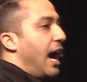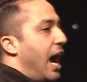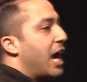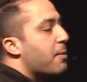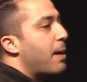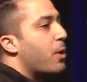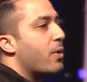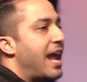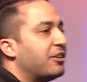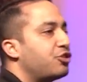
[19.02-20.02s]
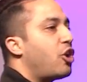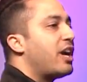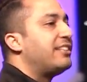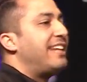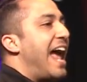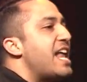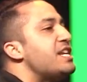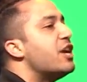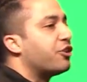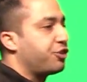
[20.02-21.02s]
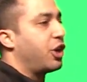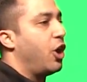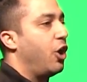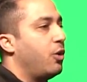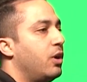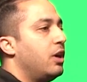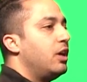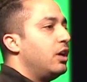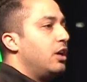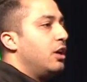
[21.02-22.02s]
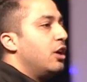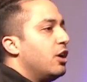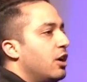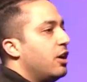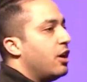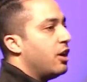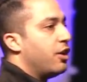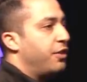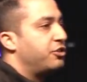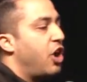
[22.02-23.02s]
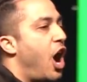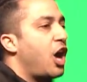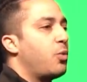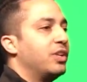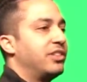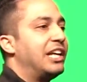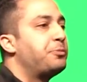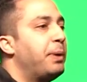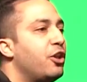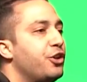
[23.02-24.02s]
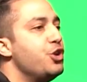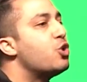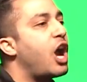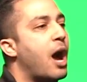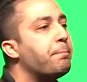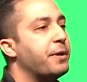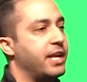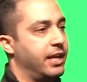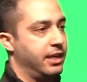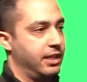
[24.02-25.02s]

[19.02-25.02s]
I remember when I started 10 years ago, the talk was, let's build a new company.